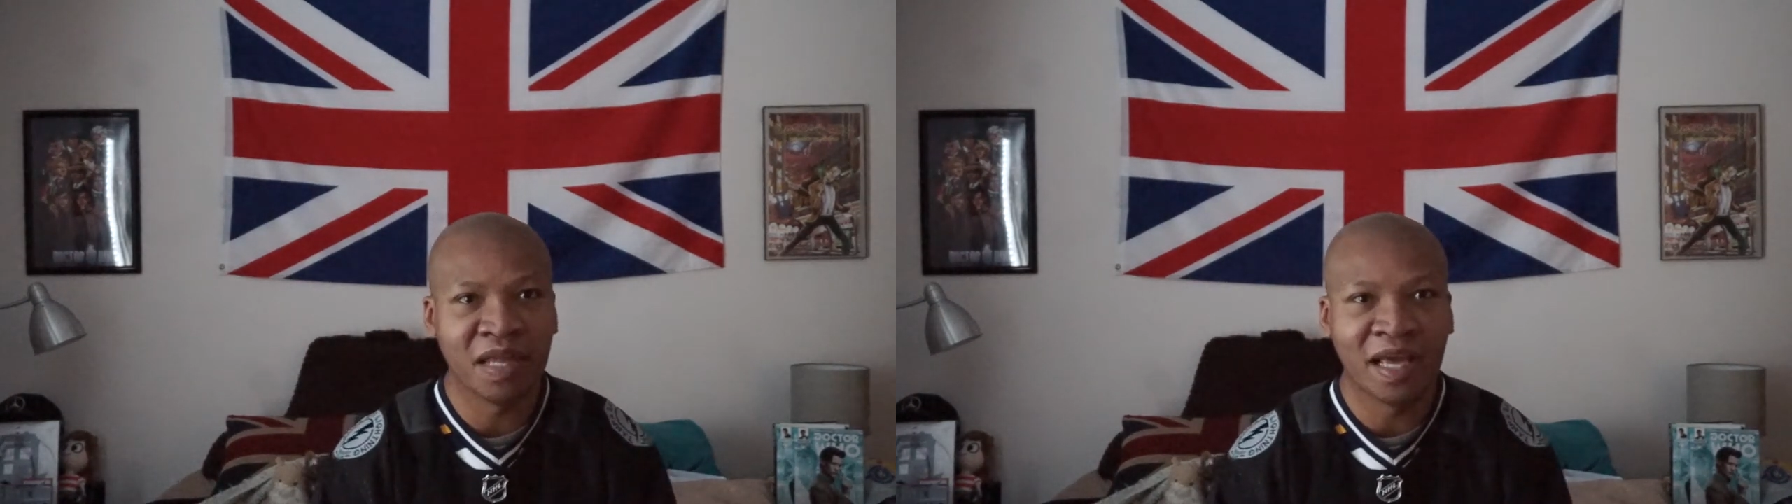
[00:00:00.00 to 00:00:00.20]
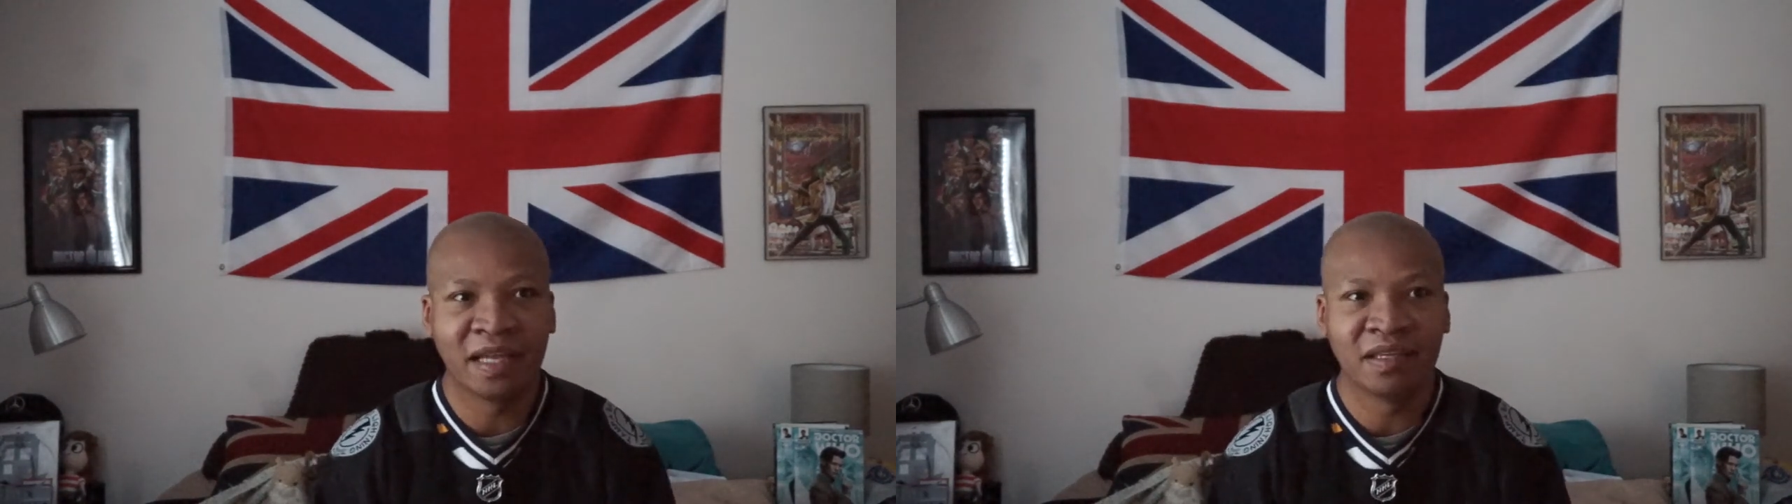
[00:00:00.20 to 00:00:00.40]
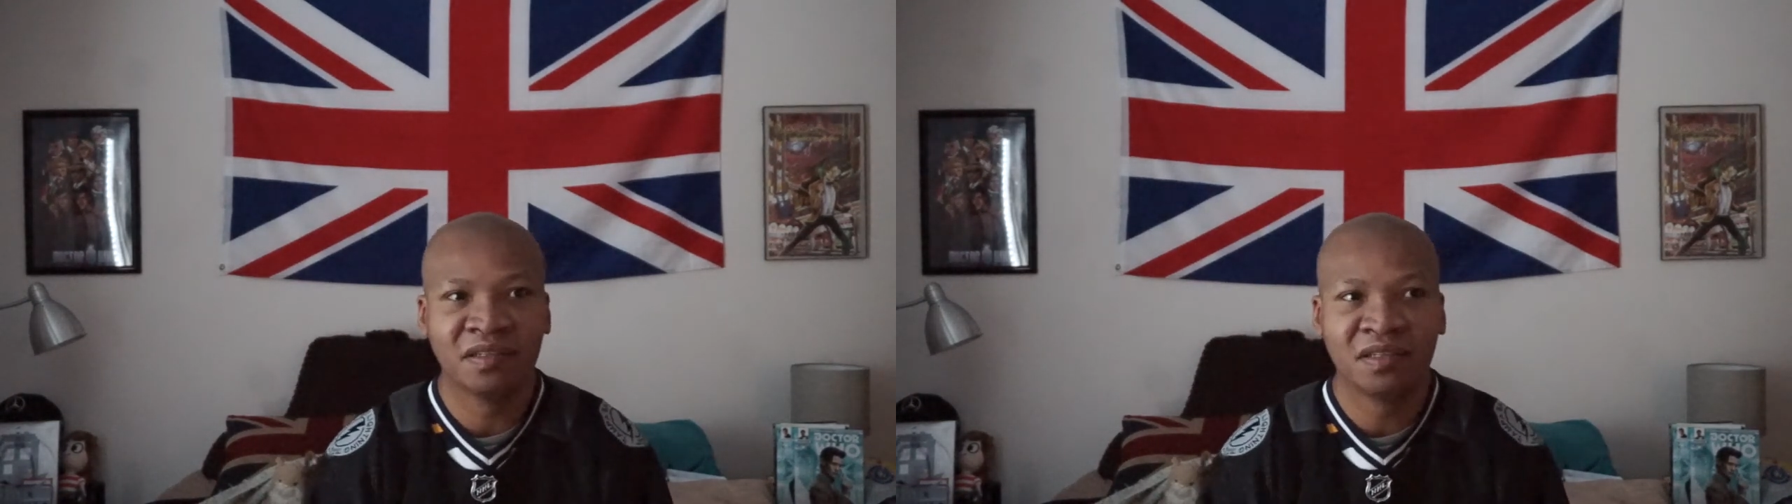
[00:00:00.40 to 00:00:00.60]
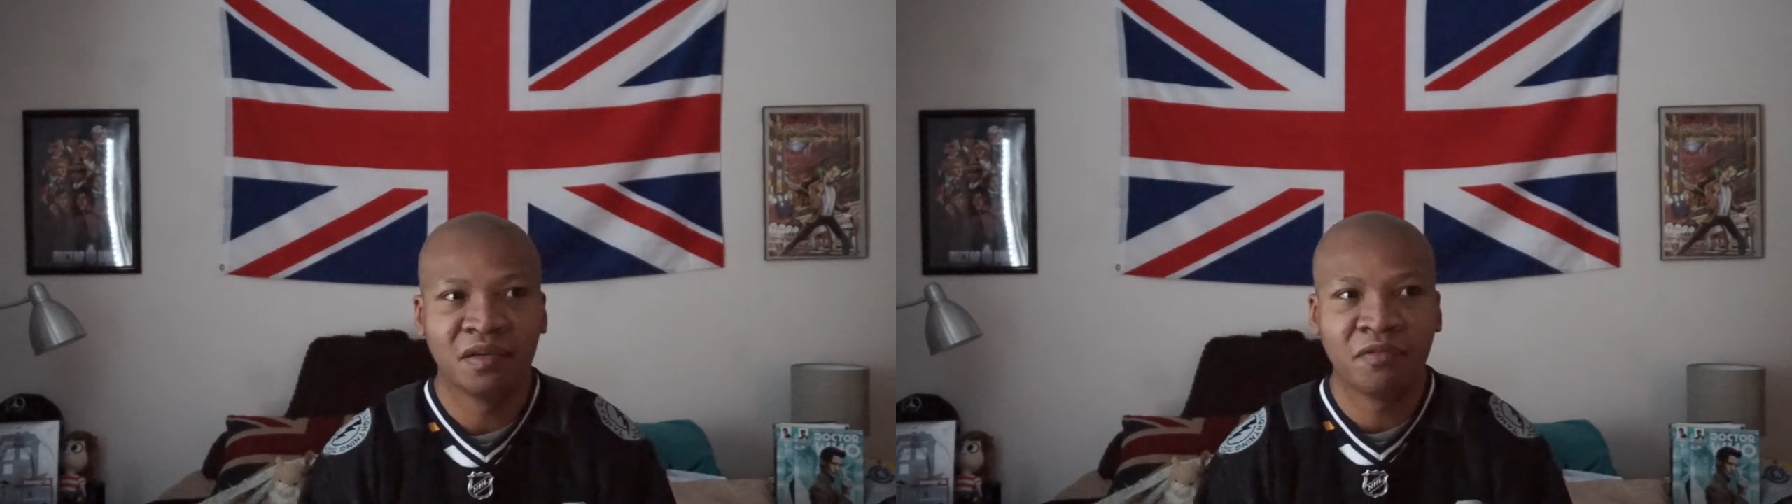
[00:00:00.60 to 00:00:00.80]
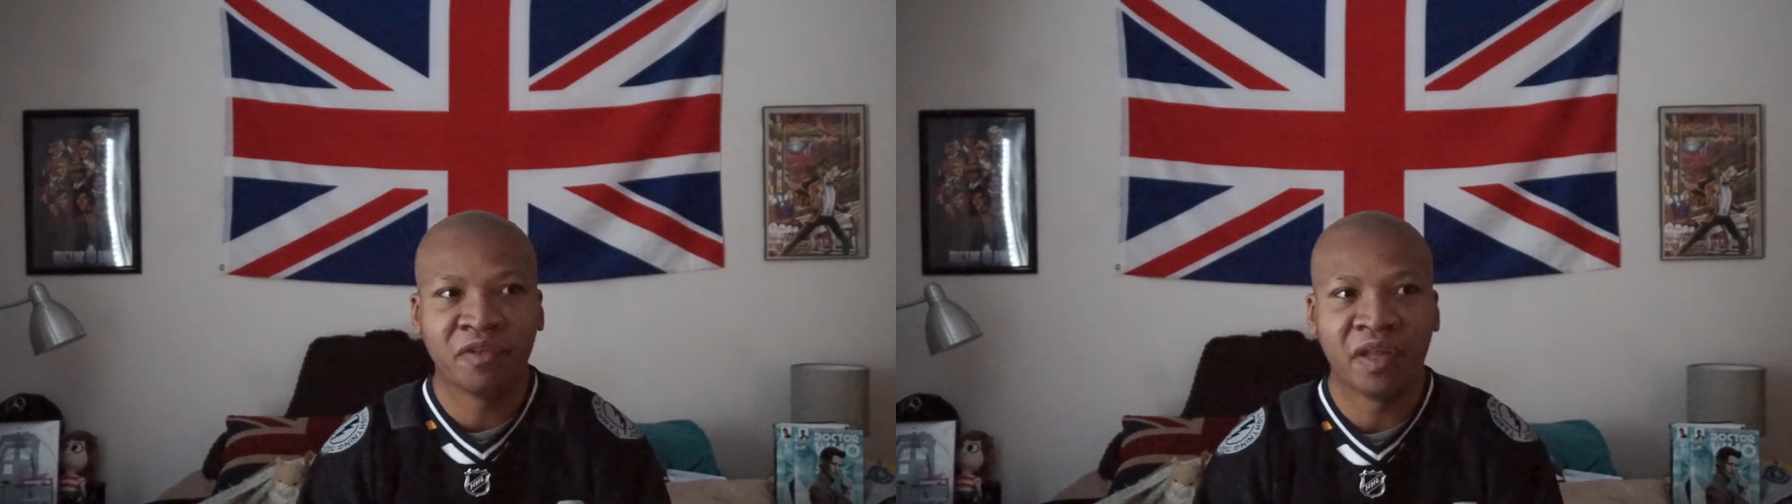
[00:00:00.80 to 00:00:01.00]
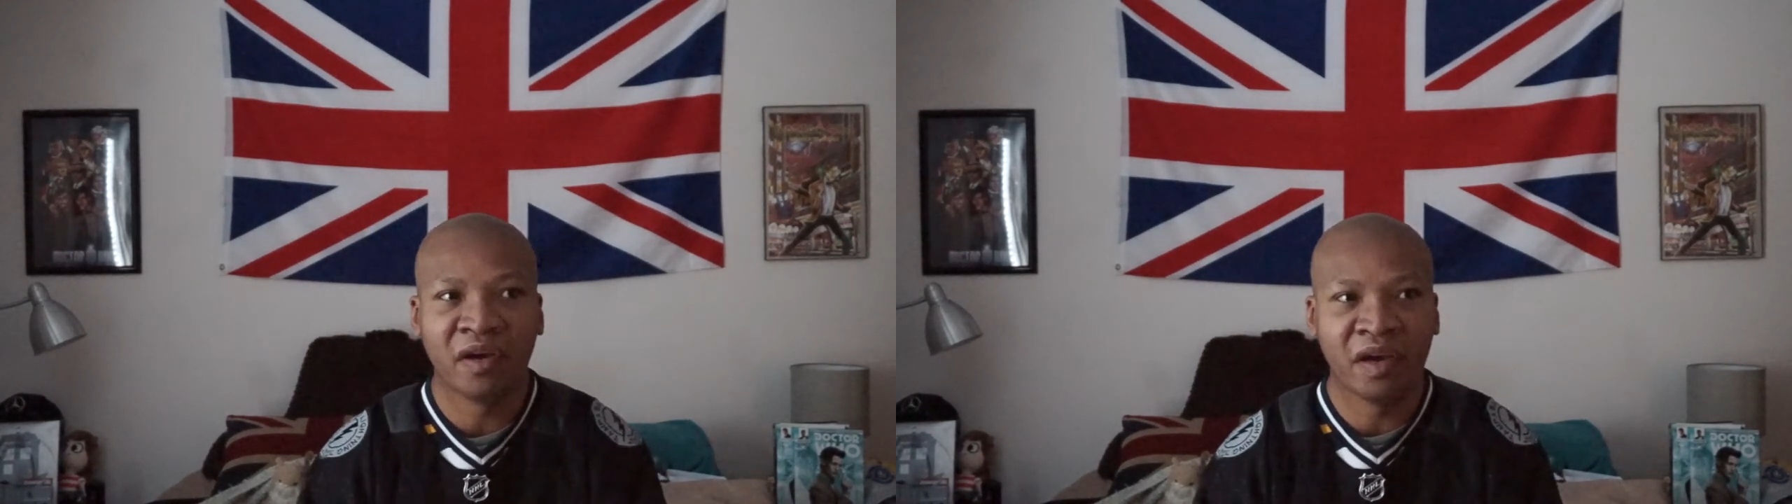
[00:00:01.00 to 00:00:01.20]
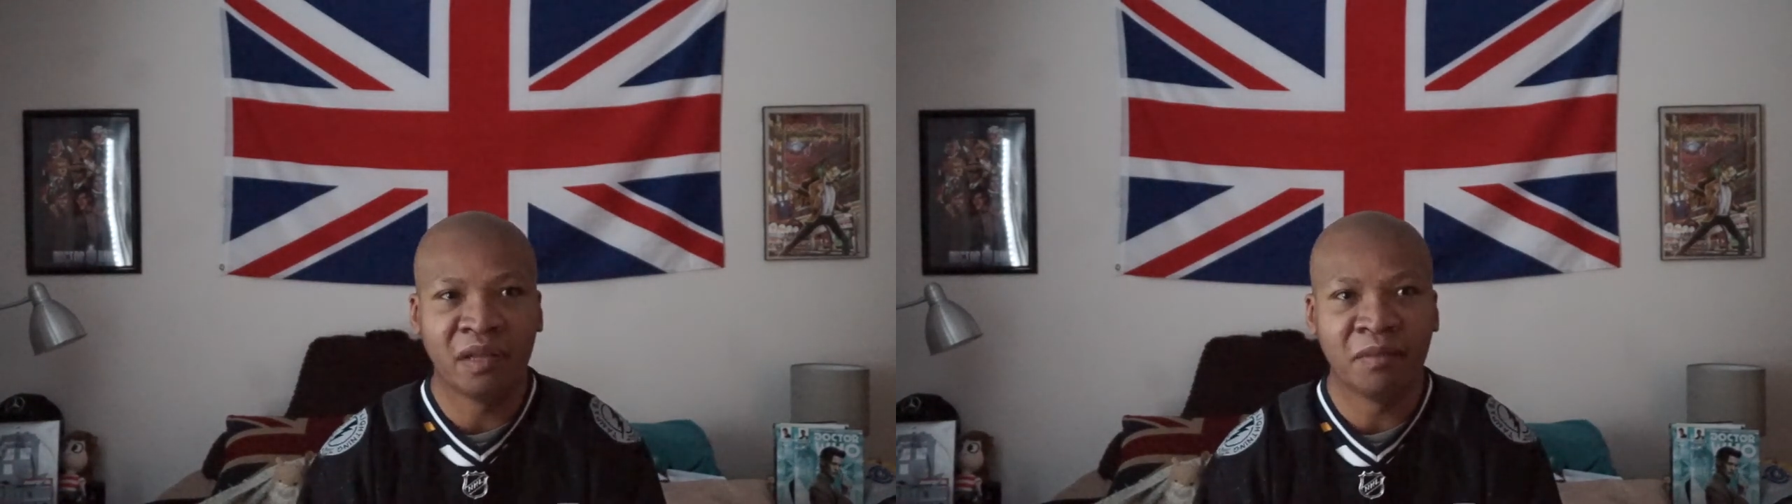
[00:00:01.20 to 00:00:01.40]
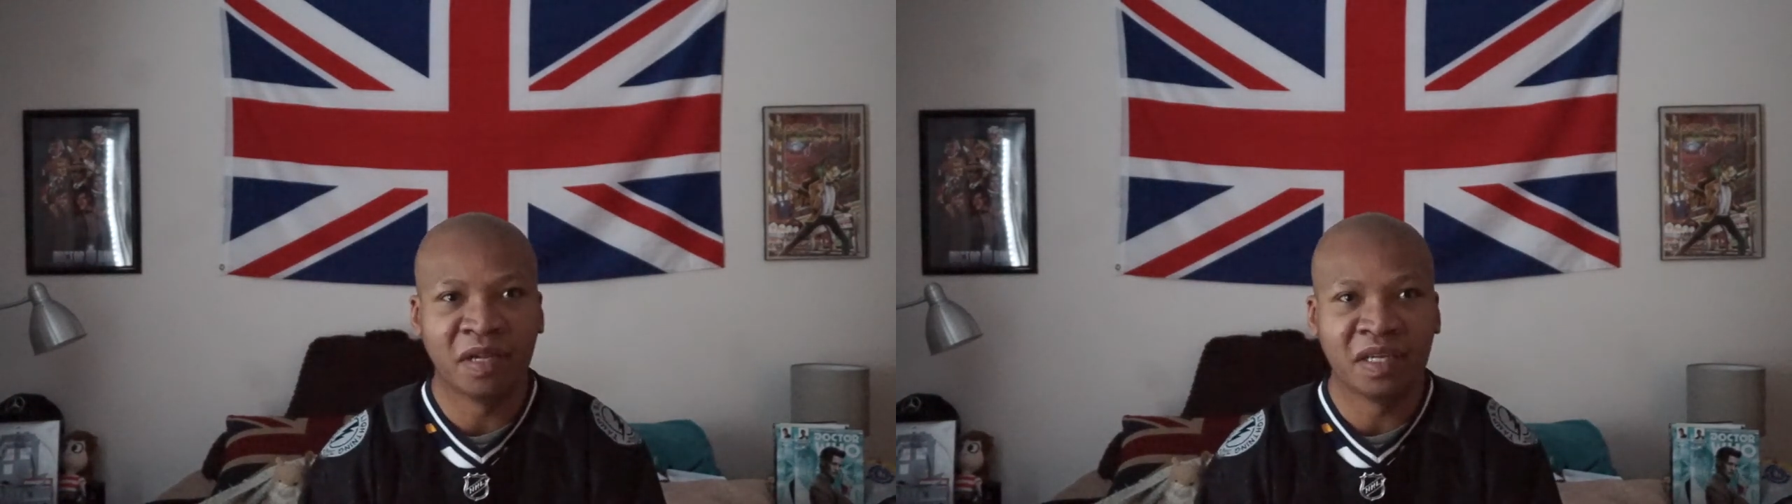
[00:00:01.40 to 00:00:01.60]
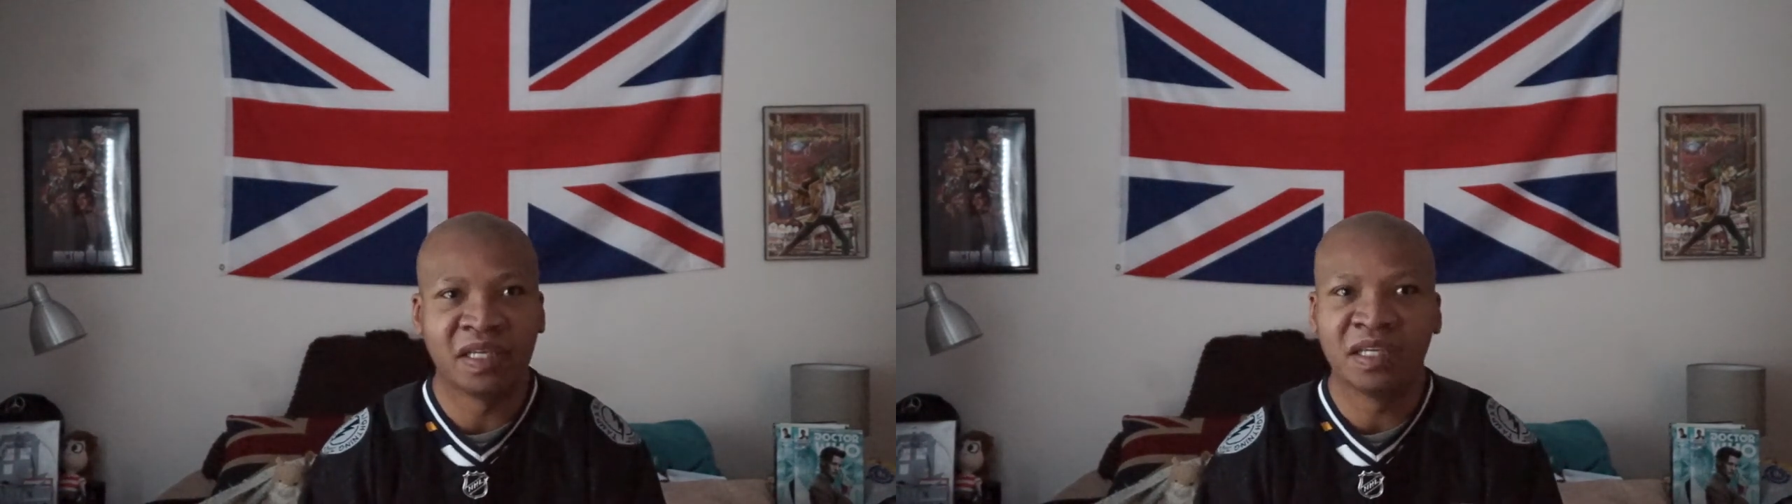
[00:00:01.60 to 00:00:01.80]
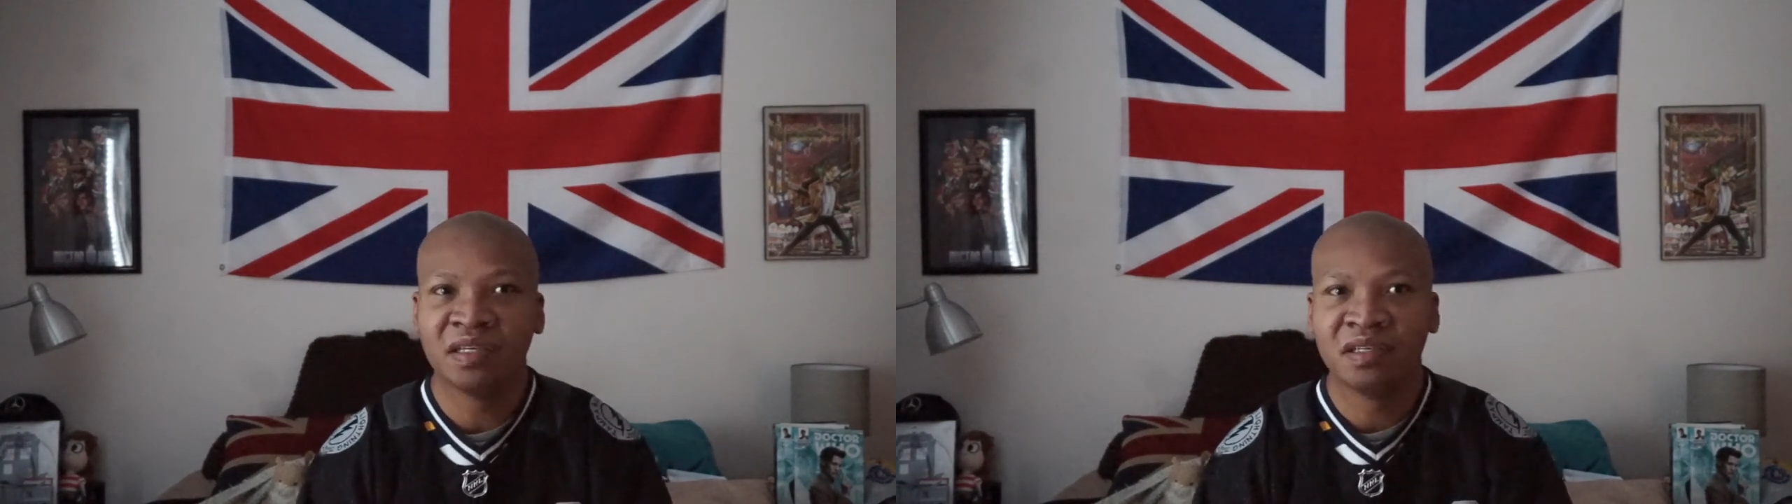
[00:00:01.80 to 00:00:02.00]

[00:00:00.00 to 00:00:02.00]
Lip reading: that without anybody